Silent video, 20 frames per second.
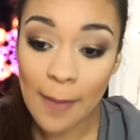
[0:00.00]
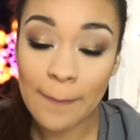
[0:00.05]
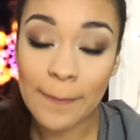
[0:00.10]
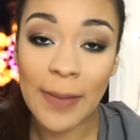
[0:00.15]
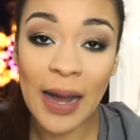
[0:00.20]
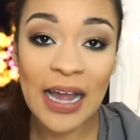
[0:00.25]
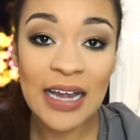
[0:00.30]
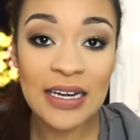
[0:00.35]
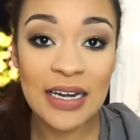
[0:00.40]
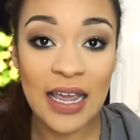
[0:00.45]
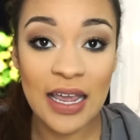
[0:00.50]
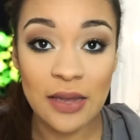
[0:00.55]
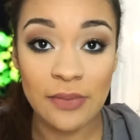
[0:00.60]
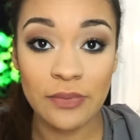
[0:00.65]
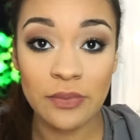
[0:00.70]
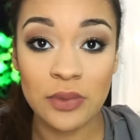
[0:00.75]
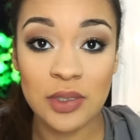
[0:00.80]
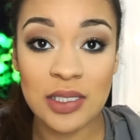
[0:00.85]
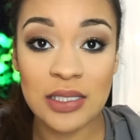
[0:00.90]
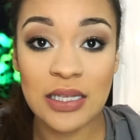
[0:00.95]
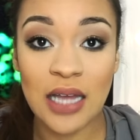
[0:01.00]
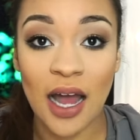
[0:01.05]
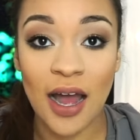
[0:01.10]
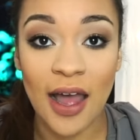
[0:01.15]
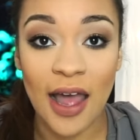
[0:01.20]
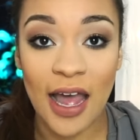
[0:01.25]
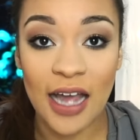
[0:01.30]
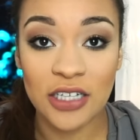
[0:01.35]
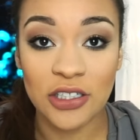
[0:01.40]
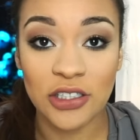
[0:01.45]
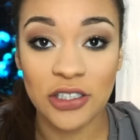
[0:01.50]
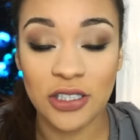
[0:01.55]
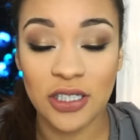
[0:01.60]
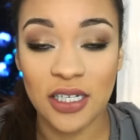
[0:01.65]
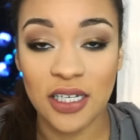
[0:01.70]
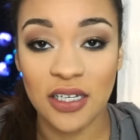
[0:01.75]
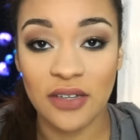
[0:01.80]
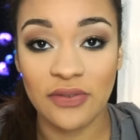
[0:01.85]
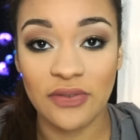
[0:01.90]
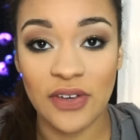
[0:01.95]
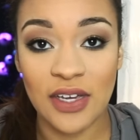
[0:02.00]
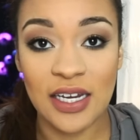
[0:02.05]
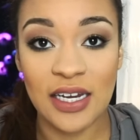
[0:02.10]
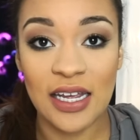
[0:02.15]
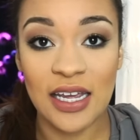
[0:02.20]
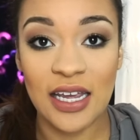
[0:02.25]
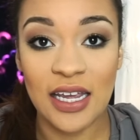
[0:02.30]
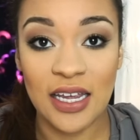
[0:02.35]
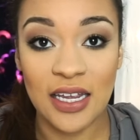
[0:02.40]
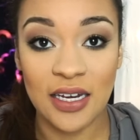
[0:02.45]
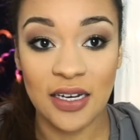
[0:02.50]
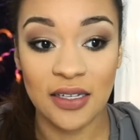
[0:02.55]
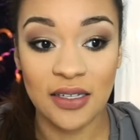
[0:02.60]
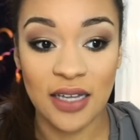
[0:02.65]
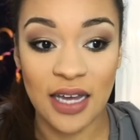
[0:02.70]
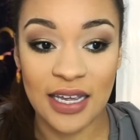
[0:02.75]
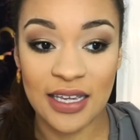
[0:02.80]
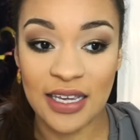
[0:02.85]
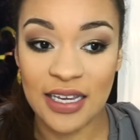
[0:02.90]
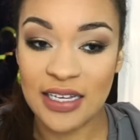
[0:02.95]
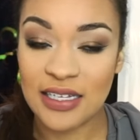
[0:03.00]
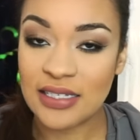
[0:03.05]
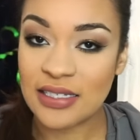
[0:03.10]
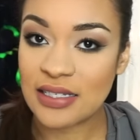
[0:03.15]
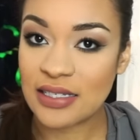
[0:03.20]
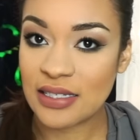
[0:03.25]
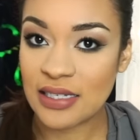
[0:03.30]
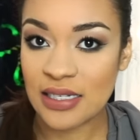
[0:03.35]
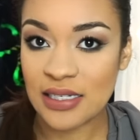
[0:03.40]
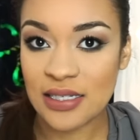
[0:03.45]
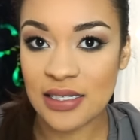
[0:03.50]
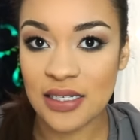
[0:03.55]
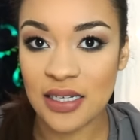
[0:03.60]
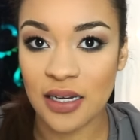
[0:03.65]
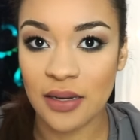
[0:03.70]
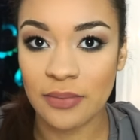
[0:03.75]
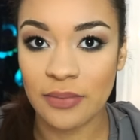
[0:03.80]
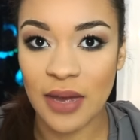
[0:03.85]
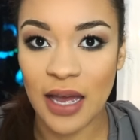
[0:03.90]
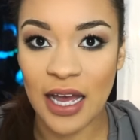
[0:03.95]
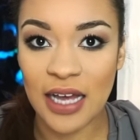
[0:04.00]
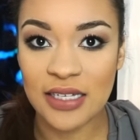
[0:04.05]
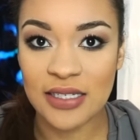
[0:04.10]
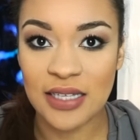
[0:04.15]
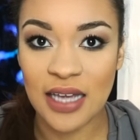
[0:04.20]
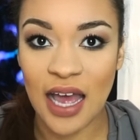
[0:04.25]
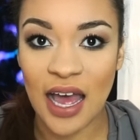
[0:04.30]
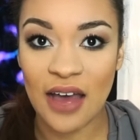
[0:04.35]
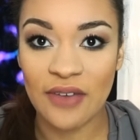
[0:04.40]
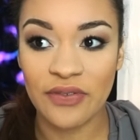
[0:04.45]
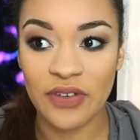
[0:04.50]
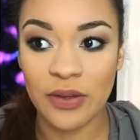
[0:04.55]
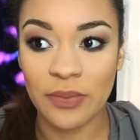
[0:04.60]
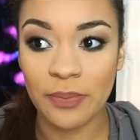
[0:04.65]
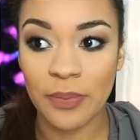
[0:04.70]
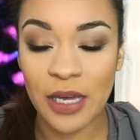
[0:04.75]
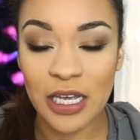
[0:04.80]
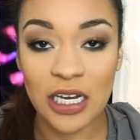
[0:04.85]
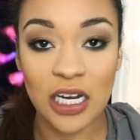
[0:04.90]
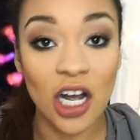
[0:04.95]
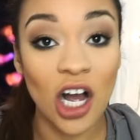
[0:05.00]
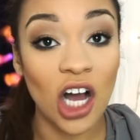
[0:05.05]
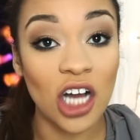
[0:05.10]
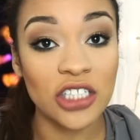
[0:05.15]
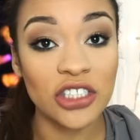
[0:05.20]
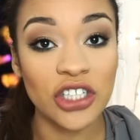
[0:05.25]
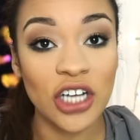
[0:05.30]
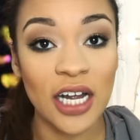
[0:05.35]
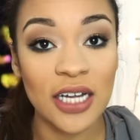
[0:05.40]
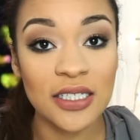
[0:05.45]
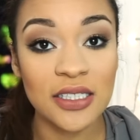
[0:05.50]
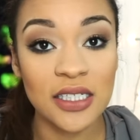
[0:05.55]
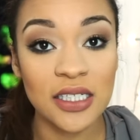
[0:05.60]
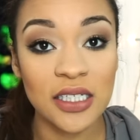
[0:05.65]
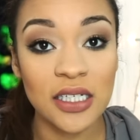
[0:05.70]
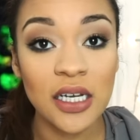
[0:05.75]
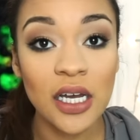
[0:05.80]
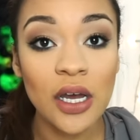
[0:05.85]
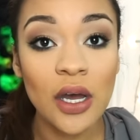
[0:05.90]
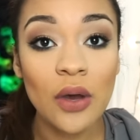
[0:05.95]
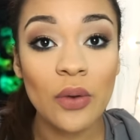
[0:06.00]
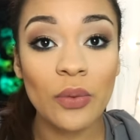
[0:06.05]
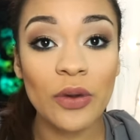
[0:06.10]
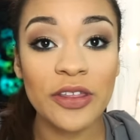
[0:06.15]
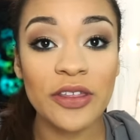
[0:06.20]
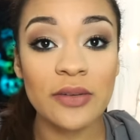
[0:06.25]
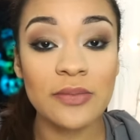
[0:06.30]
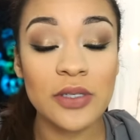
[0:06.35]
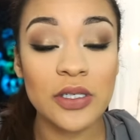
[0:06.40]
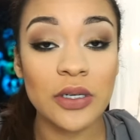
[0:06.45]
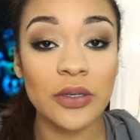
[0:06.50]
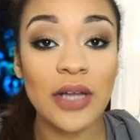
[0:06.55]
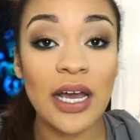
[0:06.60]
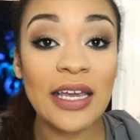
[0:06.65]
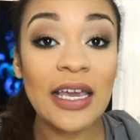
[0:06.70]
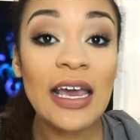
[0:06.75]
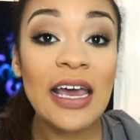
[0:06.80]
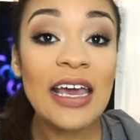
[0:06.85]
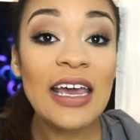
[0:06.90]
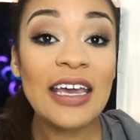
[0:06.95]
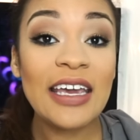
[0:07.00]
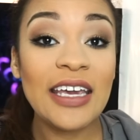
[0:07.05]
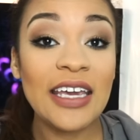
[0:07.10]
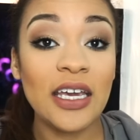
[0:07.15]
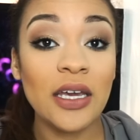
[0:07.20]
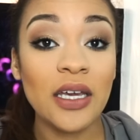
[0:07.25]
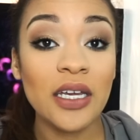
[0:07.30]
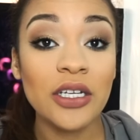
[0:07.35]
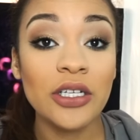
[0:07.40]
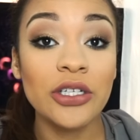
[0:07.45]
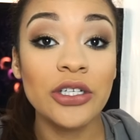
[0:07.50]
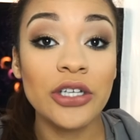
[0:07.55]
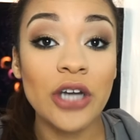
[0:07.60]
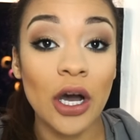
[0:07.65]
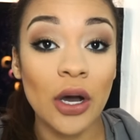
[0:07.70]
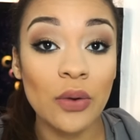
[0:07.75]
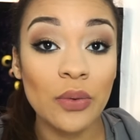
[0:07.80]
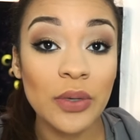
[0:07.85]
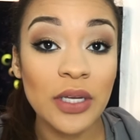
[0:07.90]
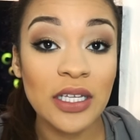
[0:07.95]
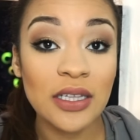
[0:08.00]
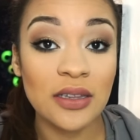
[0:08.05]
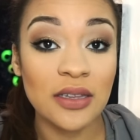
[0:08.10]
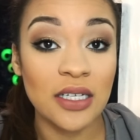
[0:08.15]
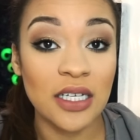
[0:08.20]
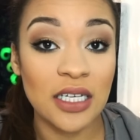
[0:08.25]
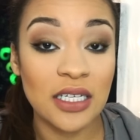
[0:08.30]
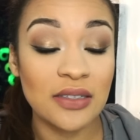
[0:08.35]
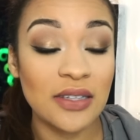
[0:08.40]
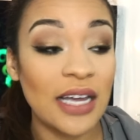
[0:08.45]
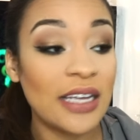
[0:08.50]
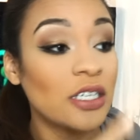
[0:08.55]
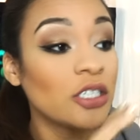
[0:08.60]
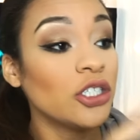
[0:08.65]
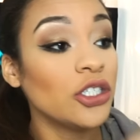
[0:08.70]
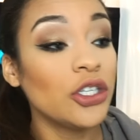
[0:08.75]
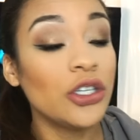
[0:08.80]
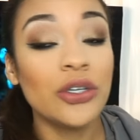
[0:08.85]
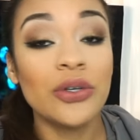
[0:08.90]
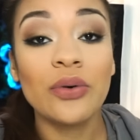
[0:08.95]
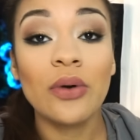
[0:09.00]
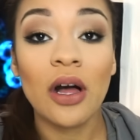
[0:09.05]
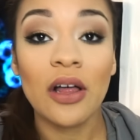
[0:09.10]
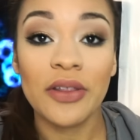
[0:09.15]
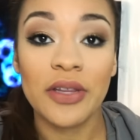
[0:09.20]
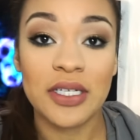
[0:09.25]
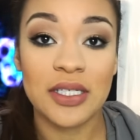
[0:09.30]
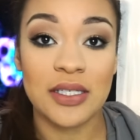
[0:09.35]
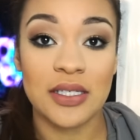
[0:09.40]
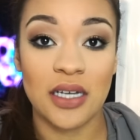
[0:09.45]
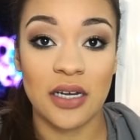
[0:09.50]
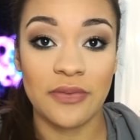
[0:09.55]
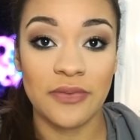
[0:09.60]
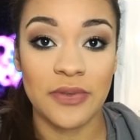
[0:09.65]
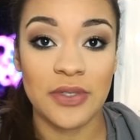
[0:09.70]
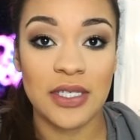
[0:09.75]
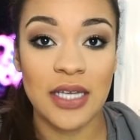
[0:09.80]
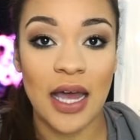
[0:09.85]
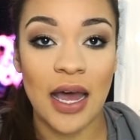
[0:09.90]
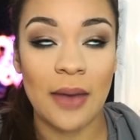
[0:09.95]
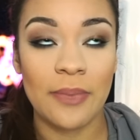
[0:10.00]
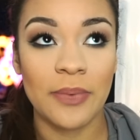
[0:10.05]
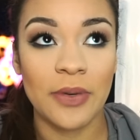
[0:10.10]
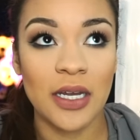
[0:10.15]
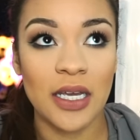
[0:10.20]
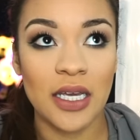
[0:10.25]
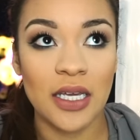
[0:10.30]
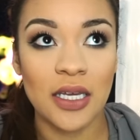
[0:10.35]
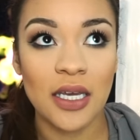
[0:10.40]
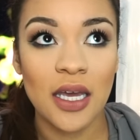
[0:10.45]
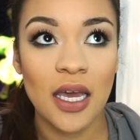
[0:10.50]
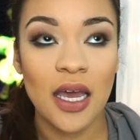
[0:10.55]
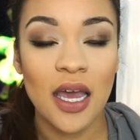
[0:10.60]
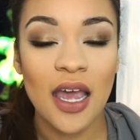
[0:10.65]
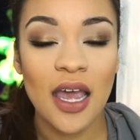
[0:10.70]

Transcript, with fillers: my name was not actually even in like his system as having been contracted with him so like he knowingly like knew all this stuff was happening